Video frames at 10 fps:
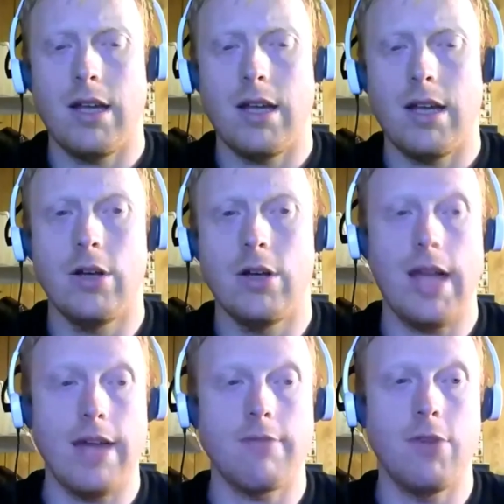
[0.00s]
Well,
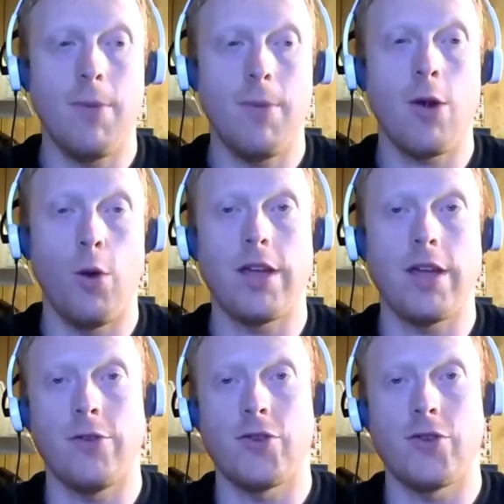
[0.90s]
no matter what
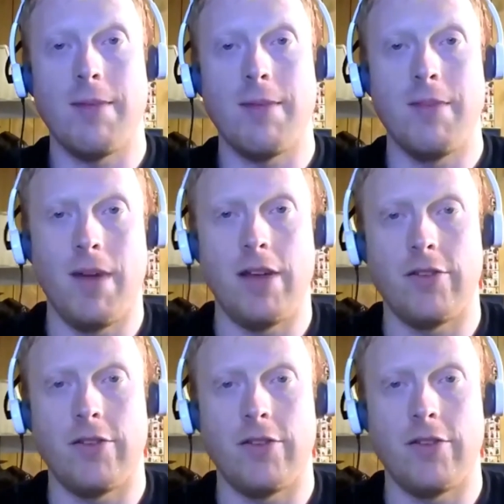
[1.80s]
you do, try to minimize
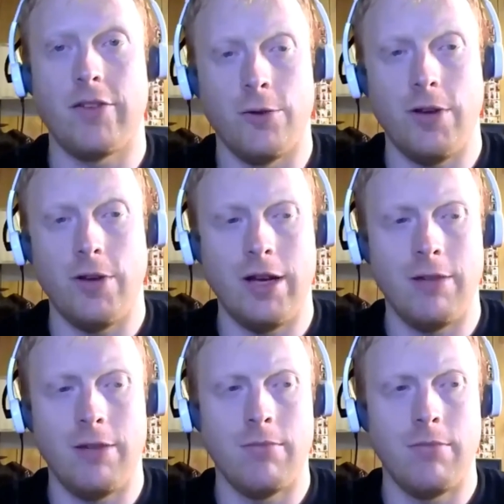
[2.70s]
the oil.
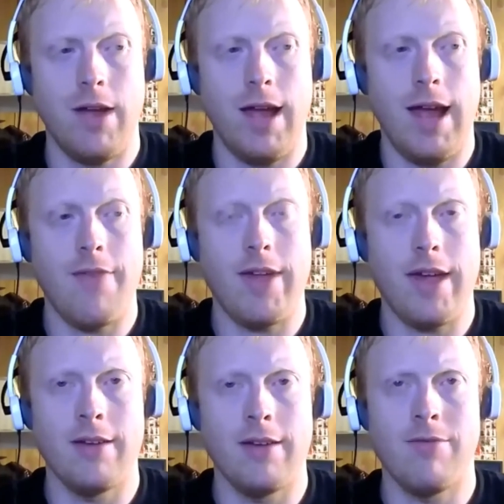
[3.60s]
At
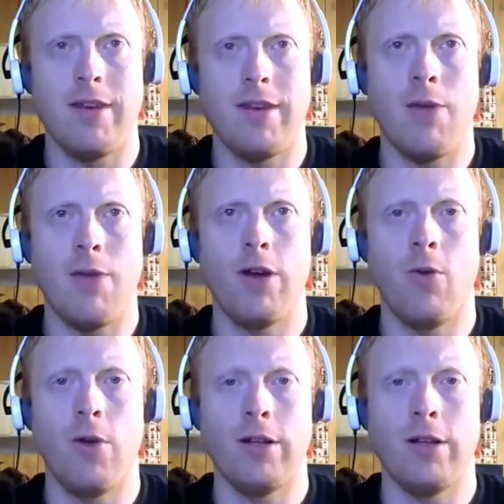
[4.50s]
the end of the day,
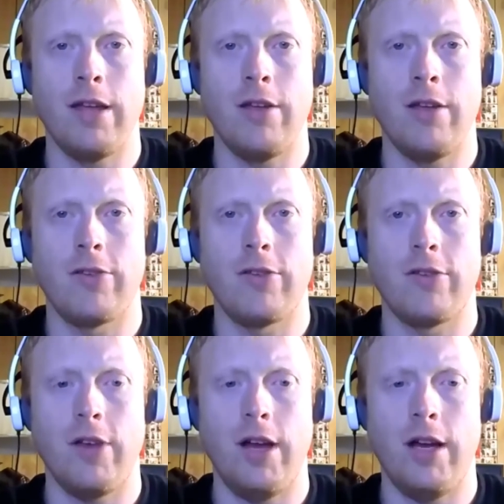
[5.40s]
what oil
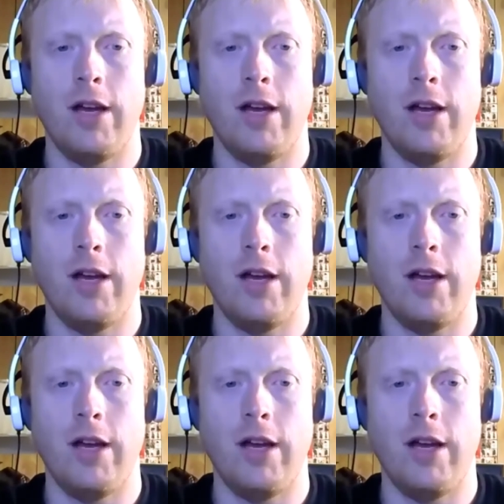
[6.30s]
is